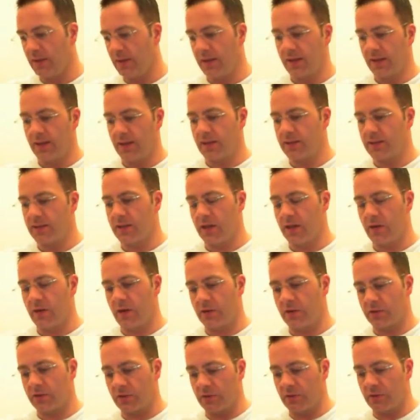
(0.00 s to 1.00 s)
That's their
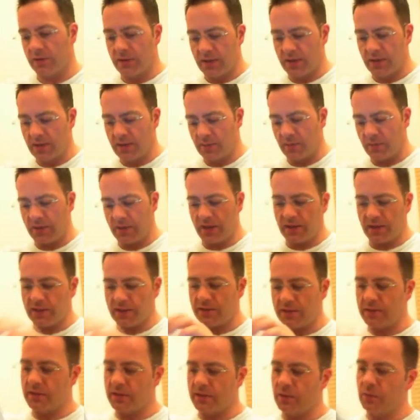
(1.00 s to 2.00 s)
article. But again,
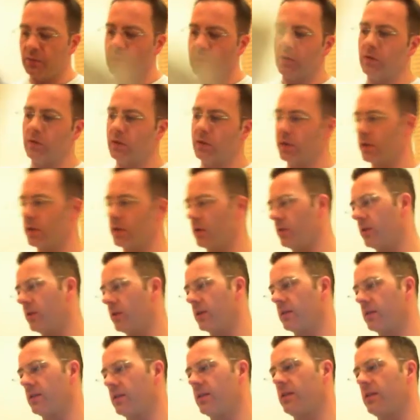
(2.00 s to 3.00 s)
we already know
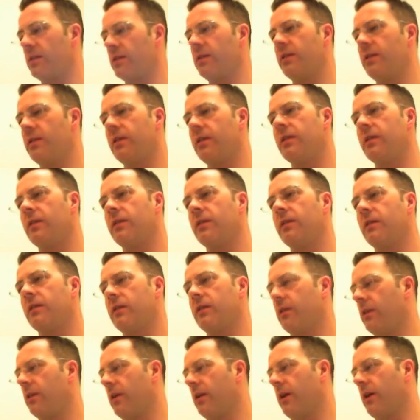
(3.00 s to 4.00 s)
this idea that
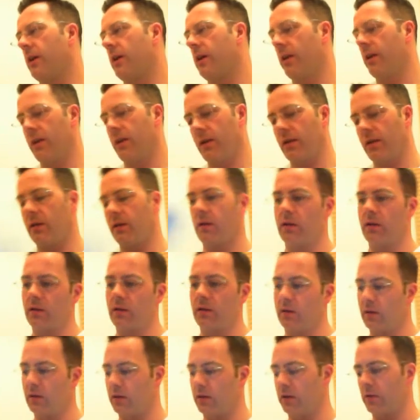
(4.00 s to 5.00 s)

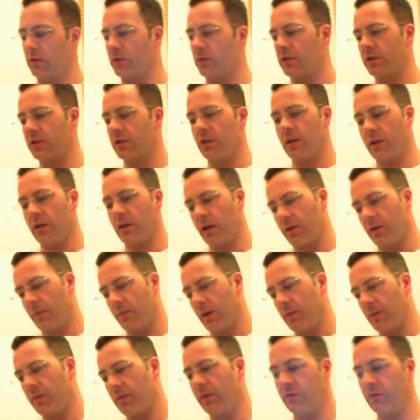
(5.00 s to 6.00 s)
the CIA
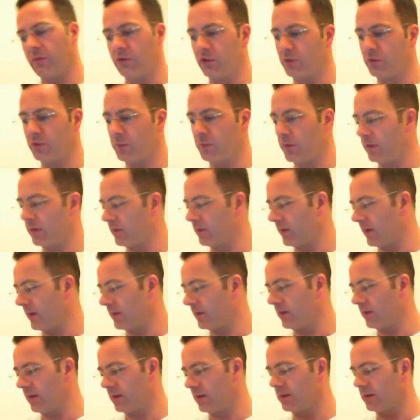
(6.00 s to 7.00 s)
maybe have just been
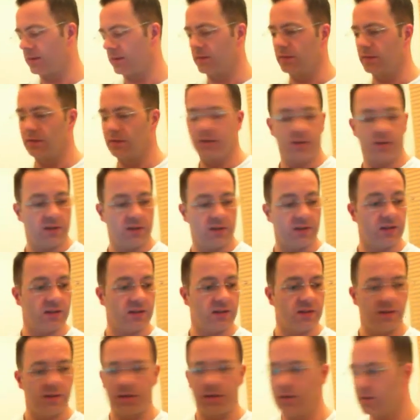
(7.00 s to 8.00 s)
sent in
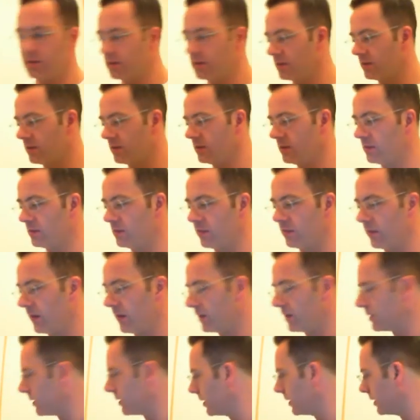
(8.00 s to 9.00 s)
is a
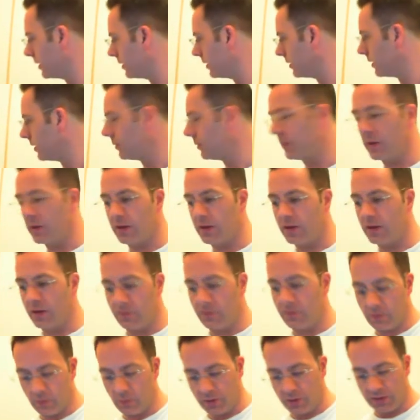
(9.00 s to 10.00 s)
fallacy. They've been in there
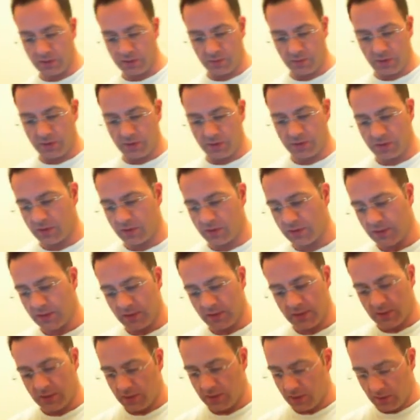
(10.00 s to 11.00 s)
for weeks and months.
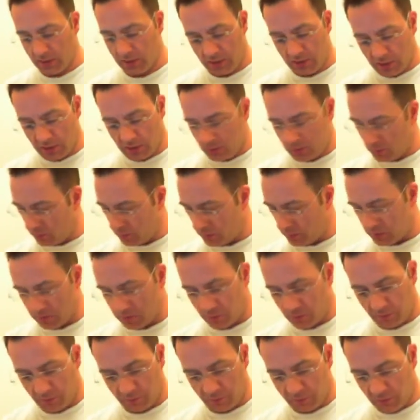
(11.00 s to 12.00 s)
What's this
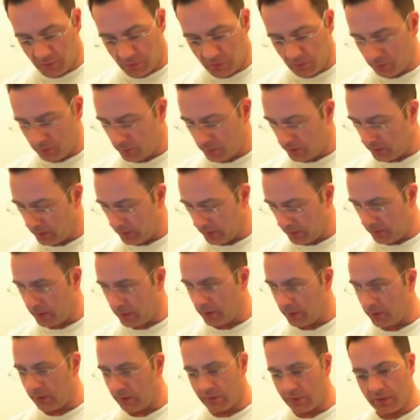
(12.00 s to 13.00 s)
one from? I
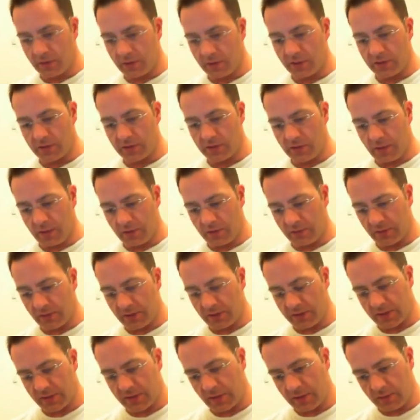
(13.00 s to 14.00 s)
think this is the Evening
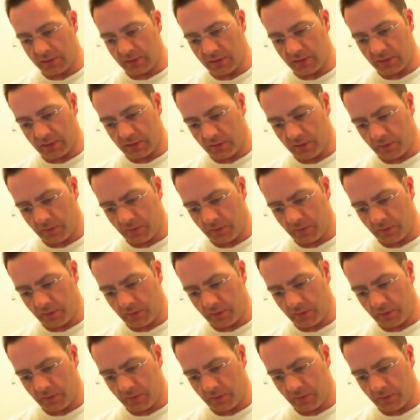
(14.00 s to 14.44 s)
Standard.